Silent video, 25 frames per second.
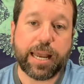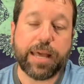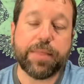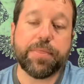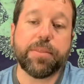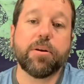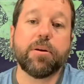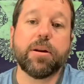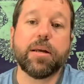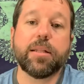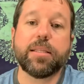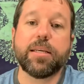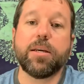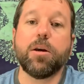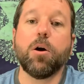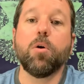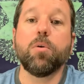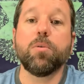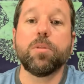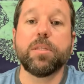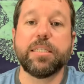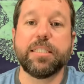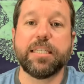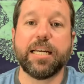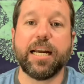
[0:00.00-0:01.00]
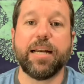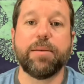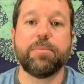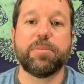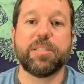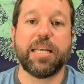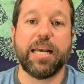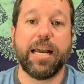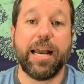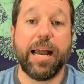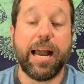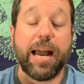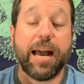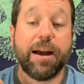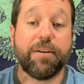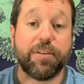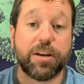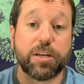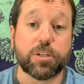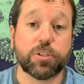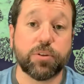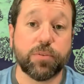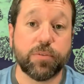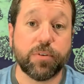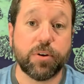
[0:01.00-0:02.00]
And they're not the only types that have
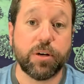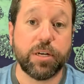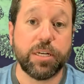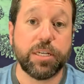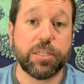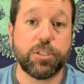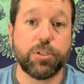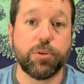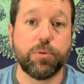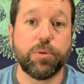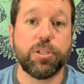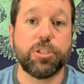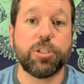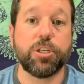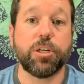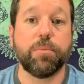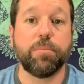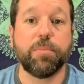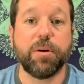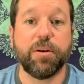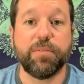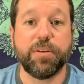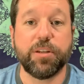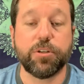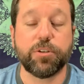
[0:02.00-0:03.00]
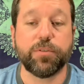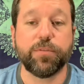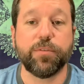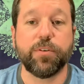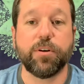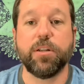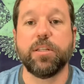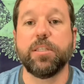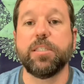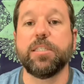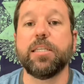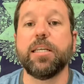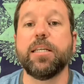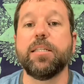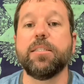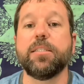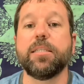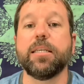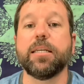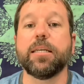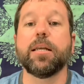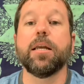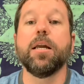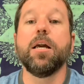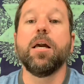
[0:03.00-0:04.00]
extroverted intuition above introverted
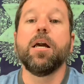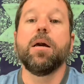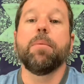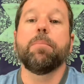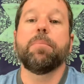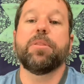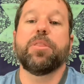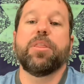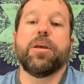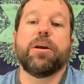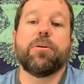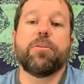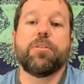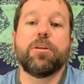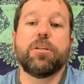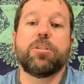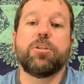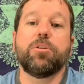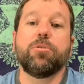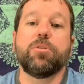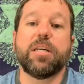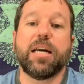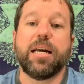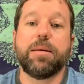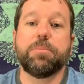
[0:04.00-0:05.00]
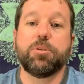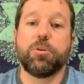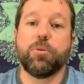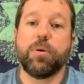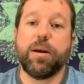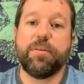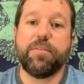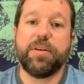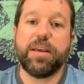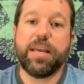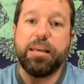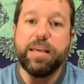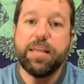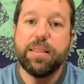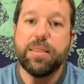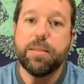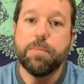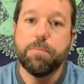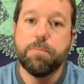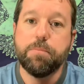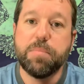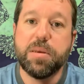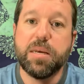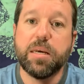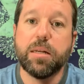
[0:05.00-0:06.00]
sensing, but they're the two types who have it in the
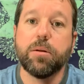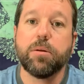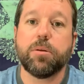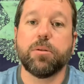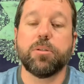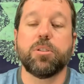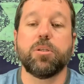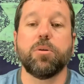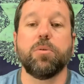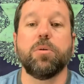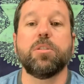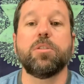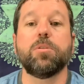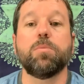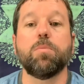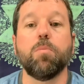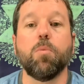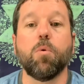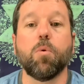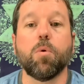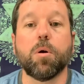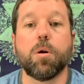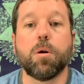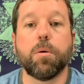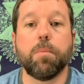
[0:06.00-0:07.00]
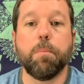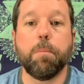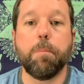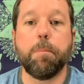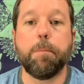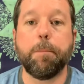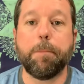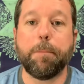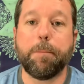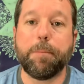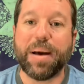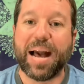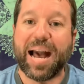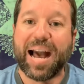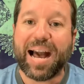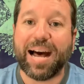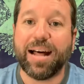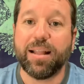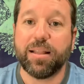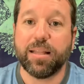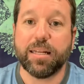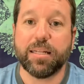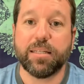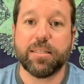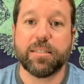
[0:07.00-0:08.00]
middle, so it's more
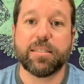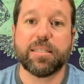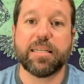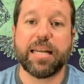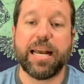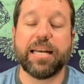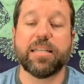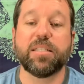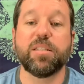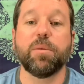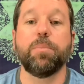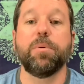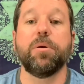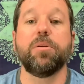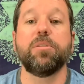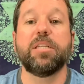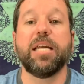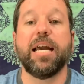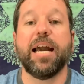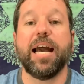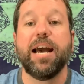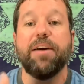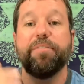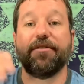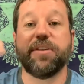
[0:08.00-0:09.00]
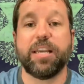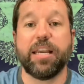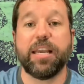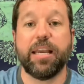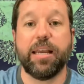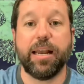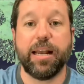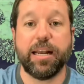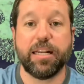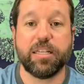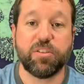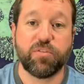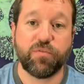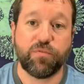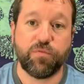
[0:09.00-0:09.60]
balanced as opposed to having it as